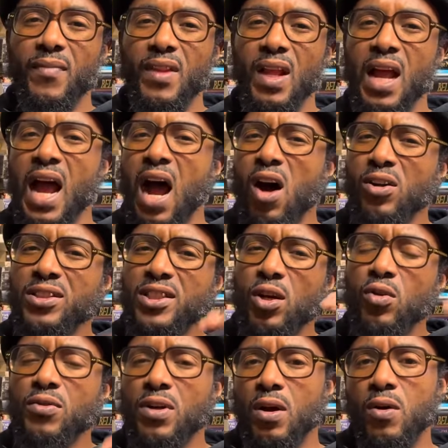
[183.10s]
I
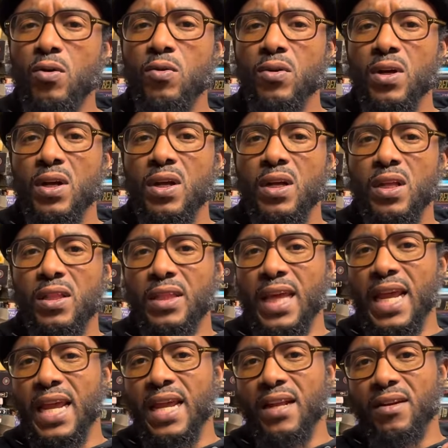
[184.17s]
also know
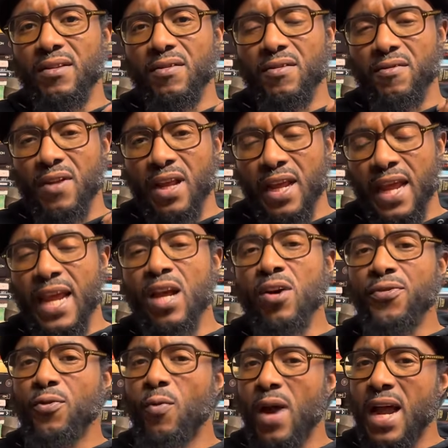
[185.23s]
that
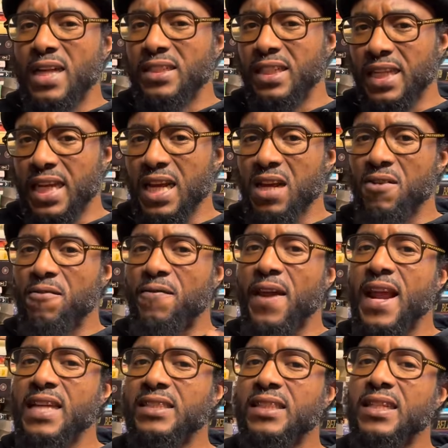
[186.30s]
health-wise, again,
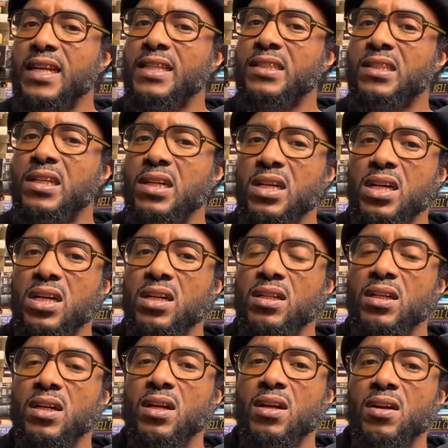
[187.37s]
fasting is good
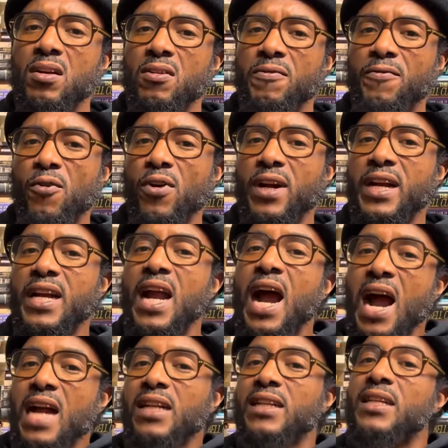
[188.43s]
for
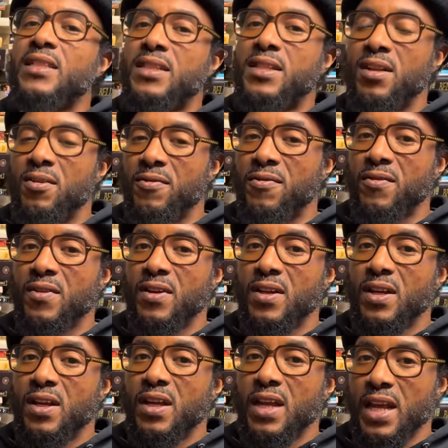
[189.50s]
cognitive
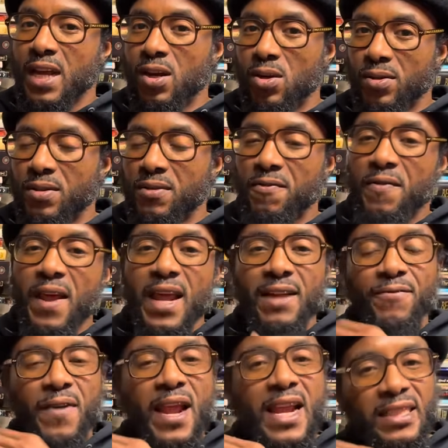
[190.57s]
health.
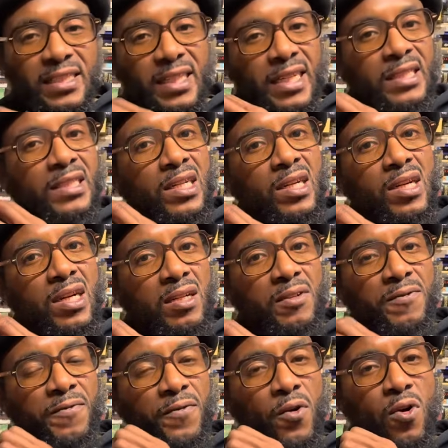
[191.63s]
Fasting is good
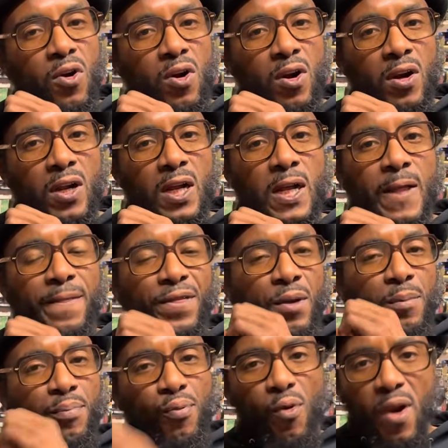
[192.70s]
for the
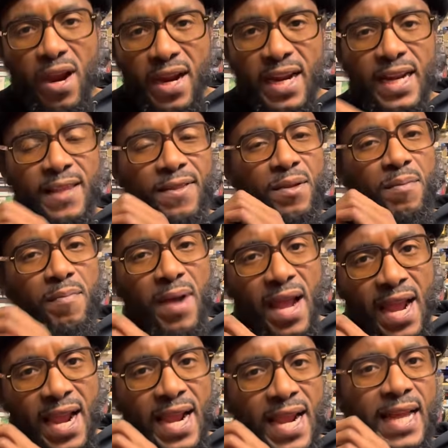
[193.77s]
brain, the
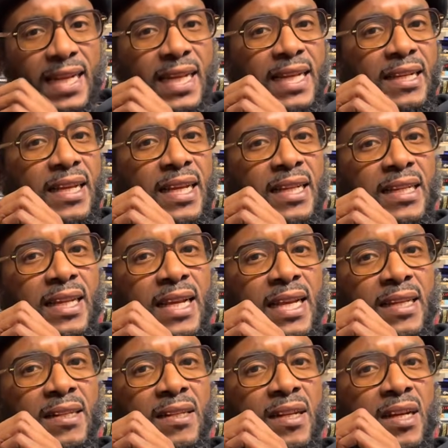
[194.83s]
mind. It
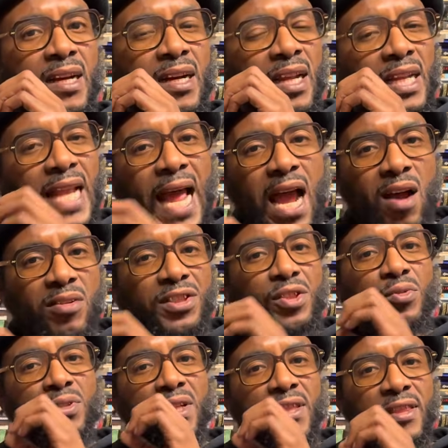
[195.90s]
allows you
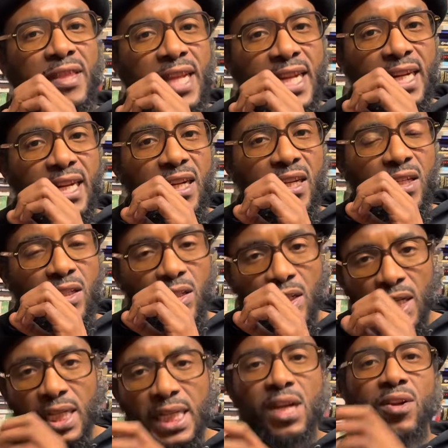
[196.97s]
to think
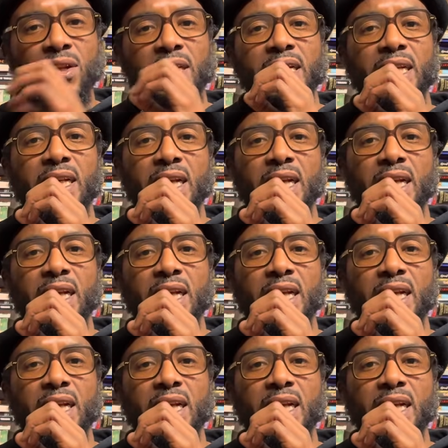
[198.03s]
clearly.